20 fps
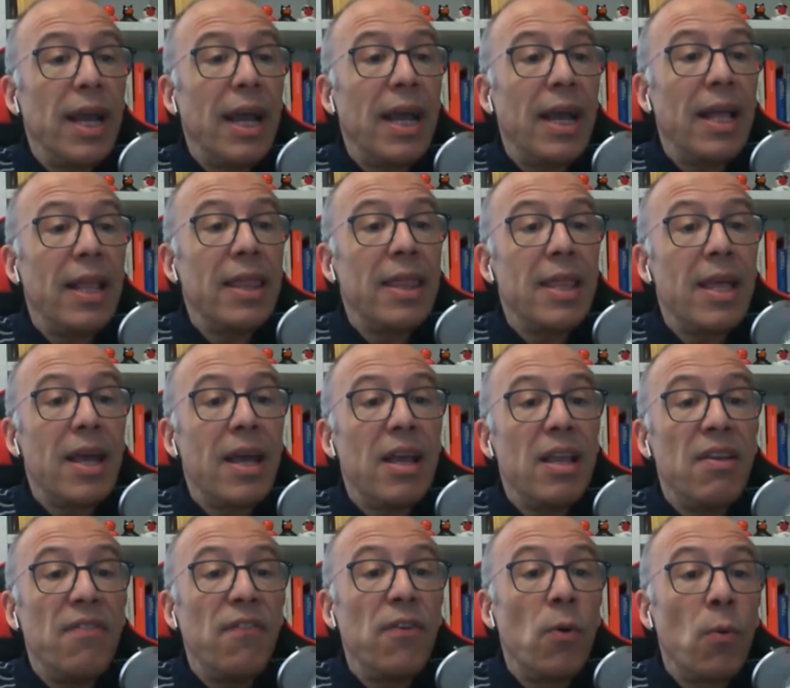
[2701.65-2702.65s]
And
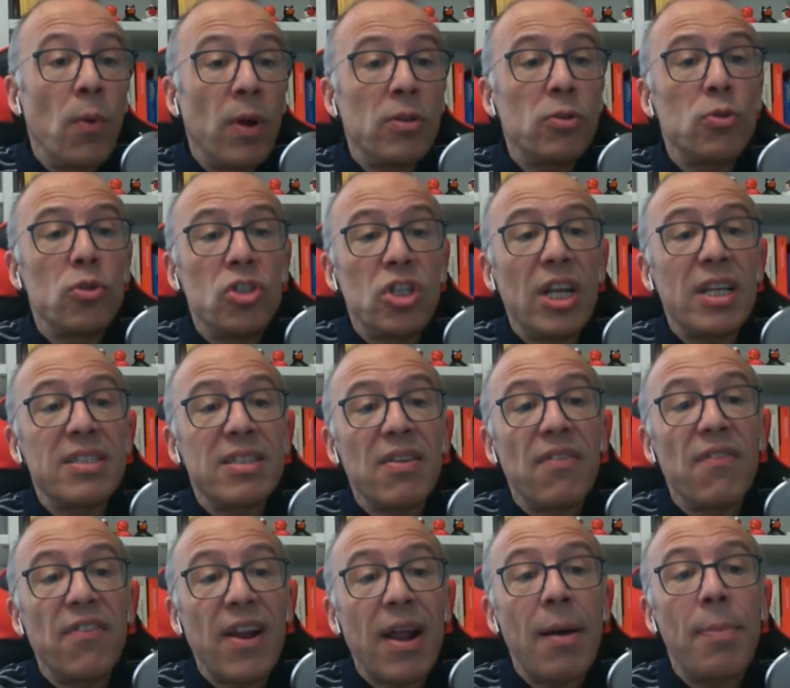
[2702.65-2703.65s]
if you want to just
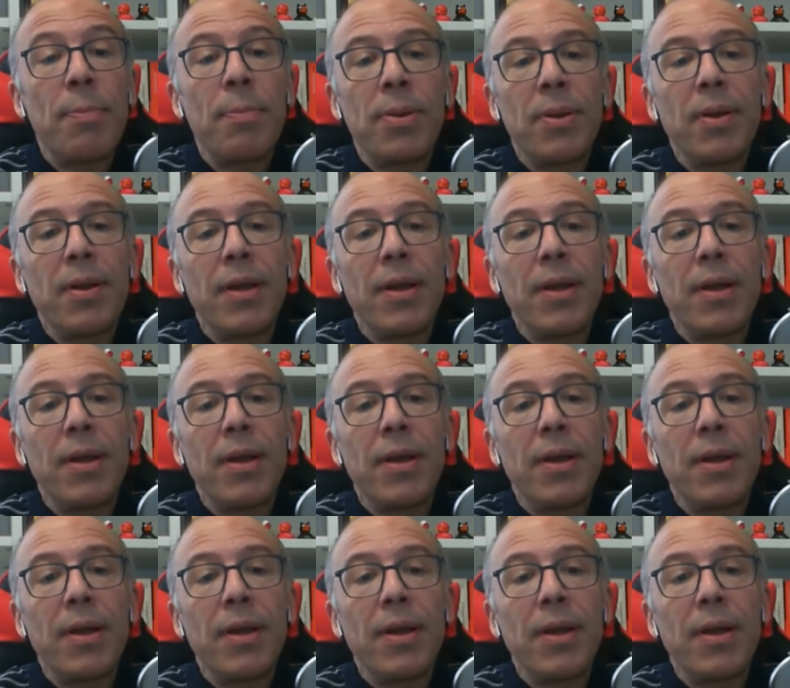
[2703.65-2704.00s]
wrap